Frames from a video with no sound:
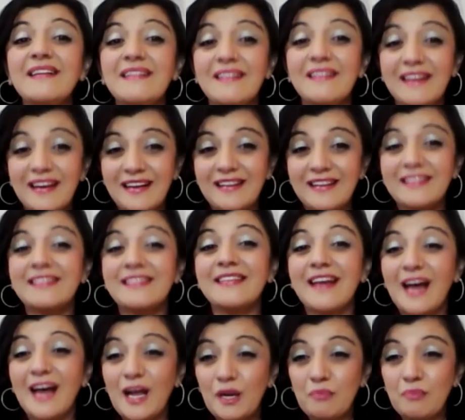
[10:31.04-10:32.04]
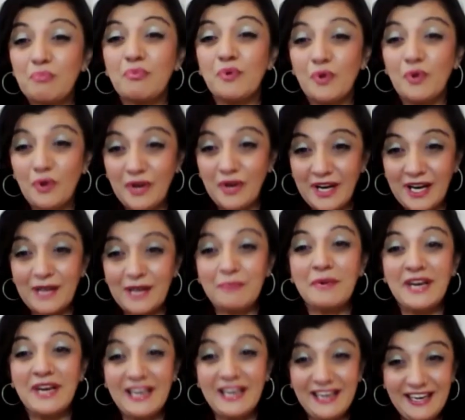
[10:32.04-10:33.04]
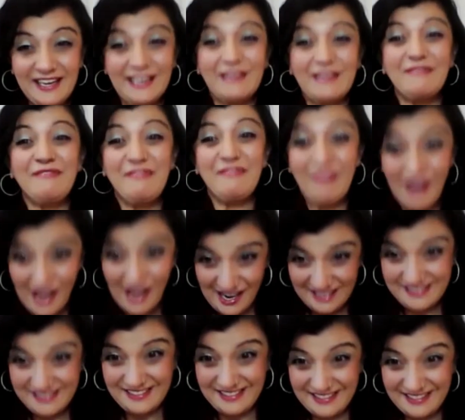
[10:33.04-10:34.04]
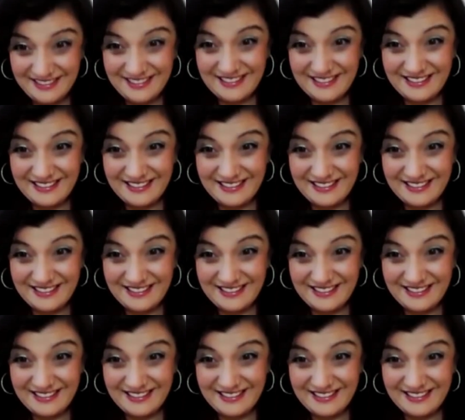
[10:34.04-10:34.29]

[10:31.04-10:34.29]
need that book and we need it fast.